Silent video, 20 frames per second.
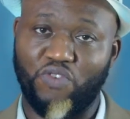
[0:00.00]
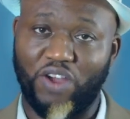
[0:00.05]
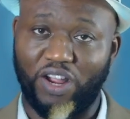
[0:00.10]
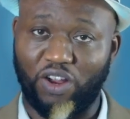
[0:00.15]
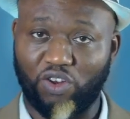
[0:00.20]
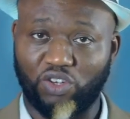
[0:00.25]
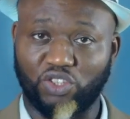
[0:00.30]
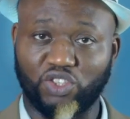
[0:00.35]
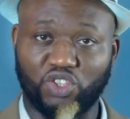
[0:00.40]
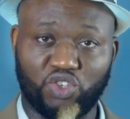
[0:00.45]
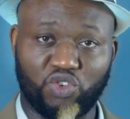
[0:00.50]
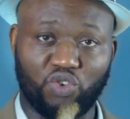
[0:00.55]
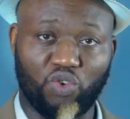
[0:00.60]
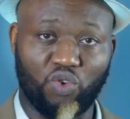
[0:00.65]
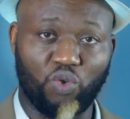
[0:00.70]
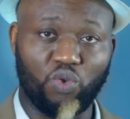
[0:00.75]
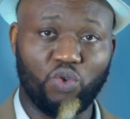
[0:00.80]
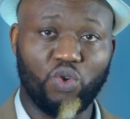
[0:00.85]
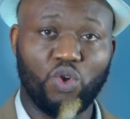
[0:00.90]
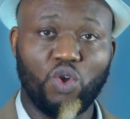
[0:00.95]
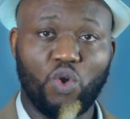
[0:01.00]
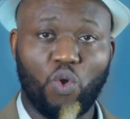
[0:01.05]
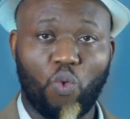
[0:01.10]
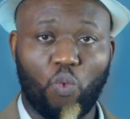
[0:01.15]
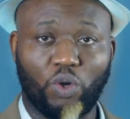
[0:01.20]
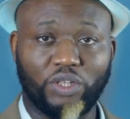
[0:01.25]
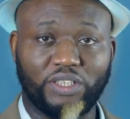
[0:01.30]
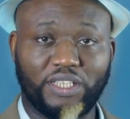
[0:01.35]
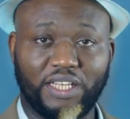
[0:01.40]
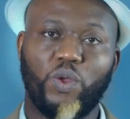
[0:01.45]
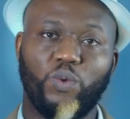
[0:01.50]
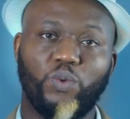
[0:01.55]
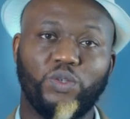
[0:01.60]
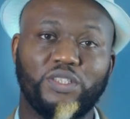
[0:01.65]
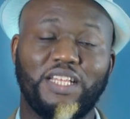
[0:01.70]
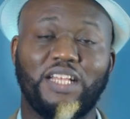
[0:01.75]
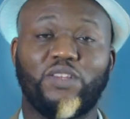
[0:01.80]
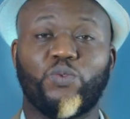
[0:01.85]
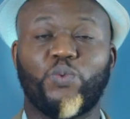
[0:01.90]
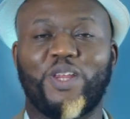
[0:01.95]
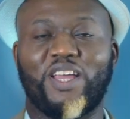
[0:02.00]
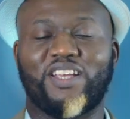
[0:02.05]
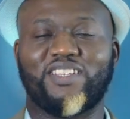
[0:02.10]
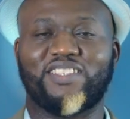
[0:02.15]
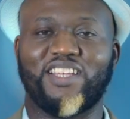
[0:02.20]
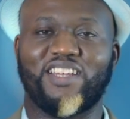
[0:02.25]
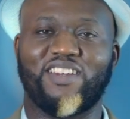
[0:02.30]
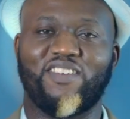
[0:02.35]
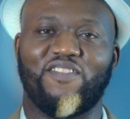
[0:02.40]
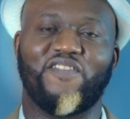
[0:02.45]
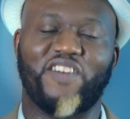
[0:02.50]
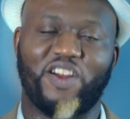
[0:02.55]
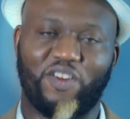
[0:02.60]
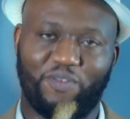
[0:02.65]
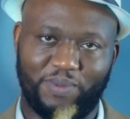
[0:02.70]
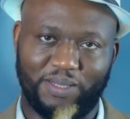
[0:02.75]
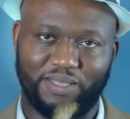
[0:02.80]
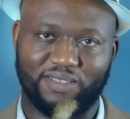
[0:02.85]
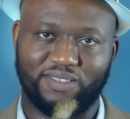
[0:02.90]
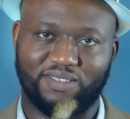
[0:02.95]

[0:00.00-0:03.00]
and control what they. We will start with the external environment.